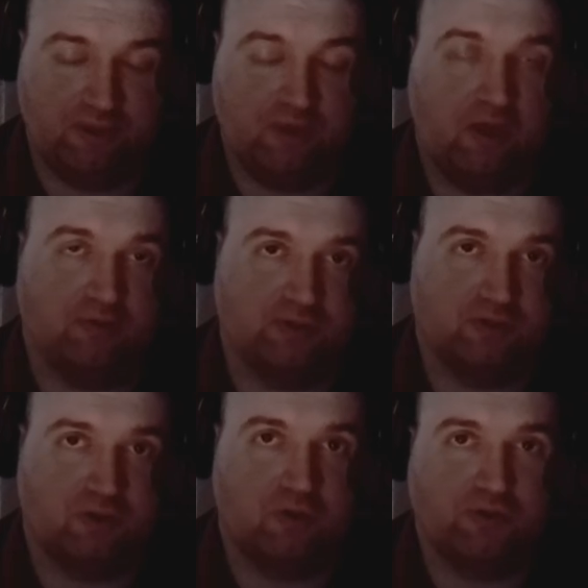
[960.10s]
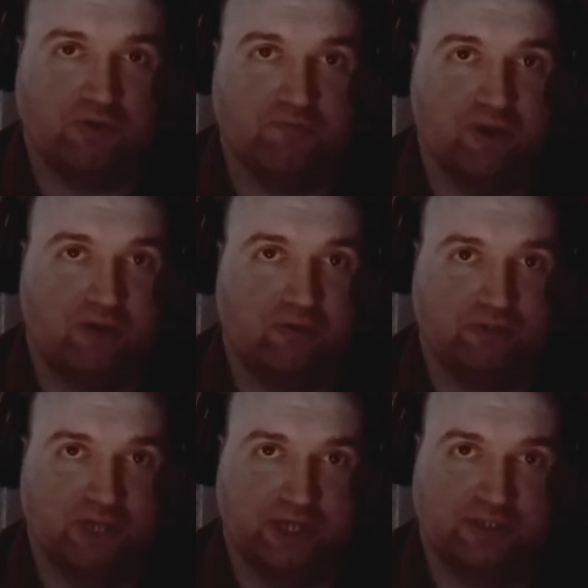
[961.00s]
I'm going to start calling you
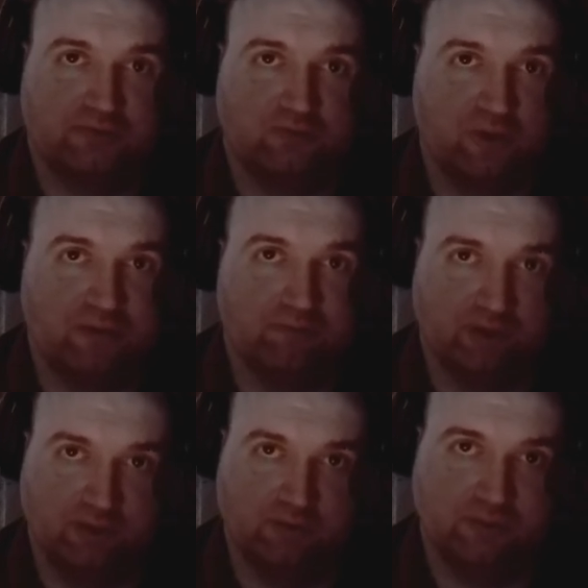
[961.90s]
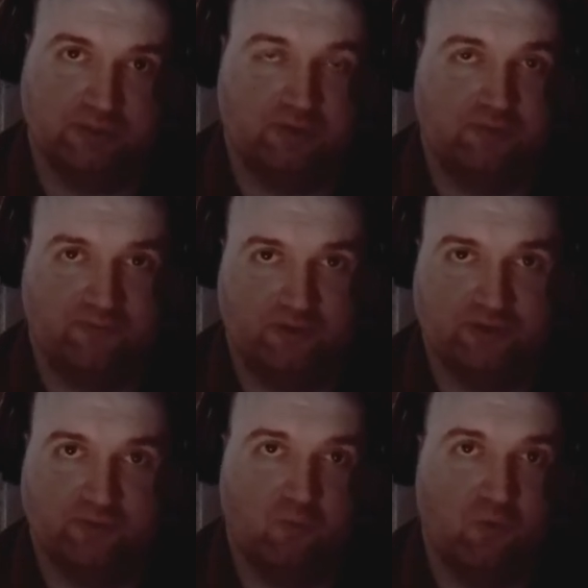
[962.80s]
Microtex Windblows
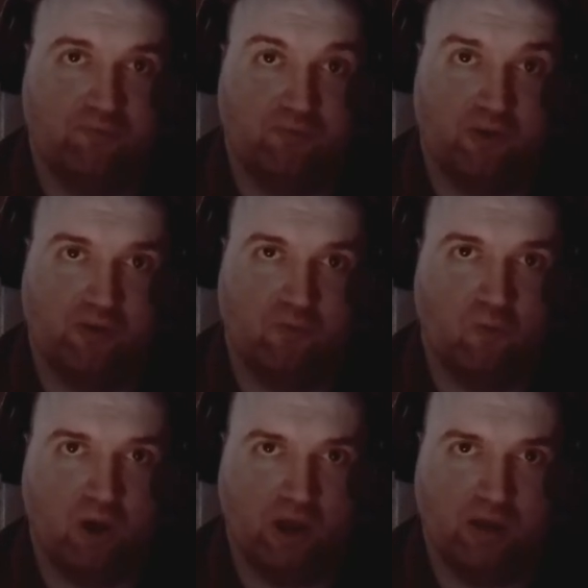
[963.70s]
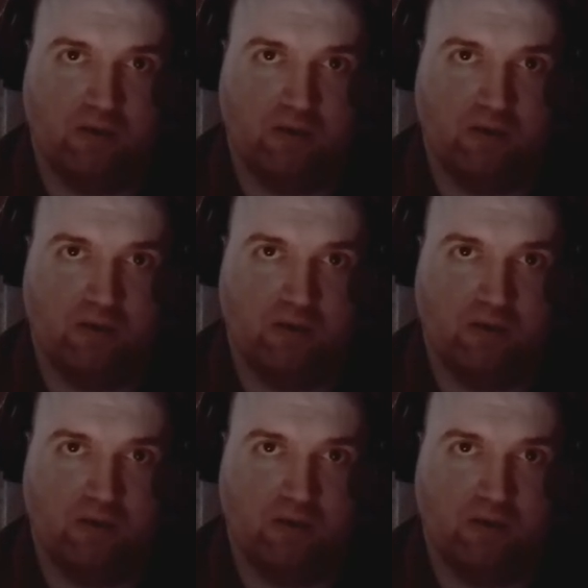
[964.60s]
version 1.1.